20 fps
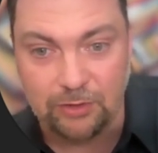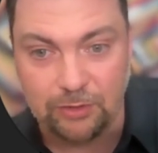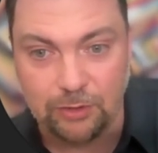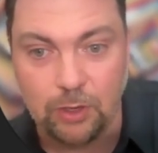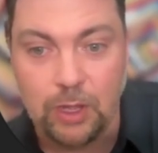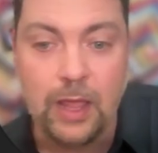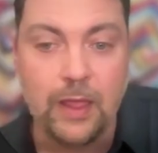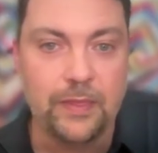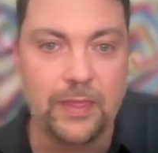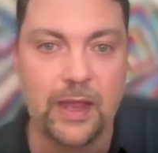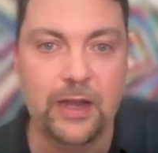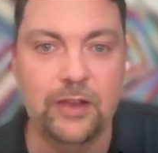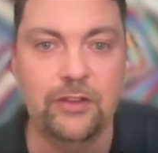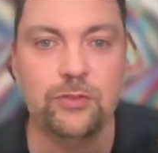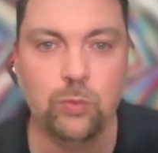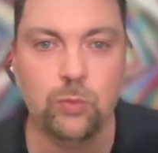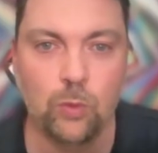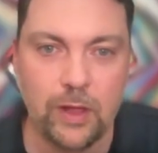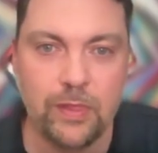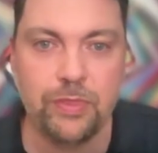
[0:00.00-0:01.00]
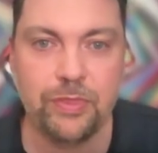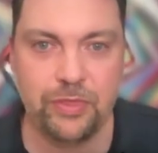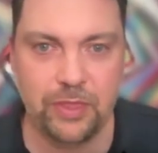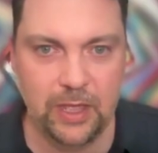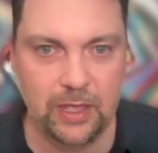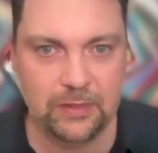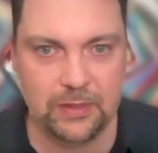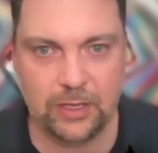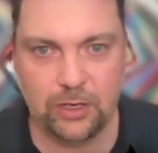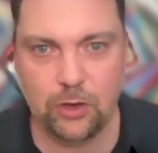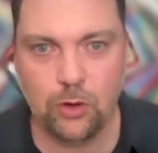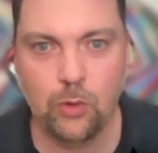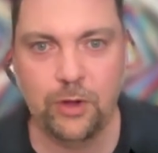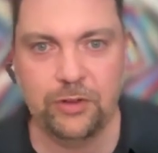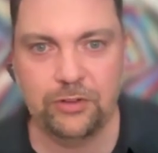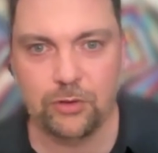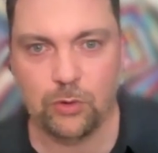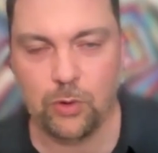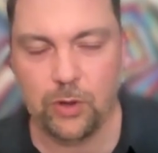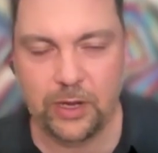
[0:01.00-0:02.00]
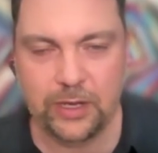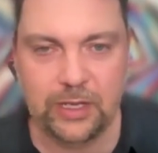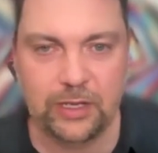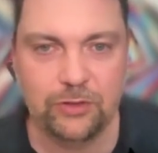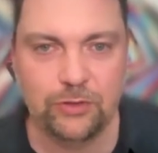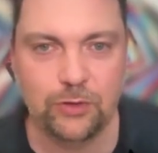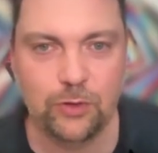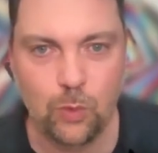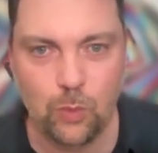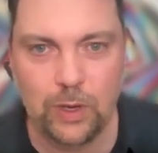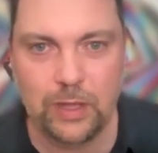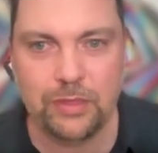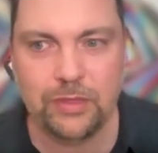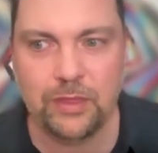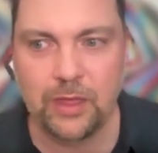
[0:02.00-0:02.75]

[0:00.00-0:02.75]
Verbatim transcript: So that is one thing that you're going to run into with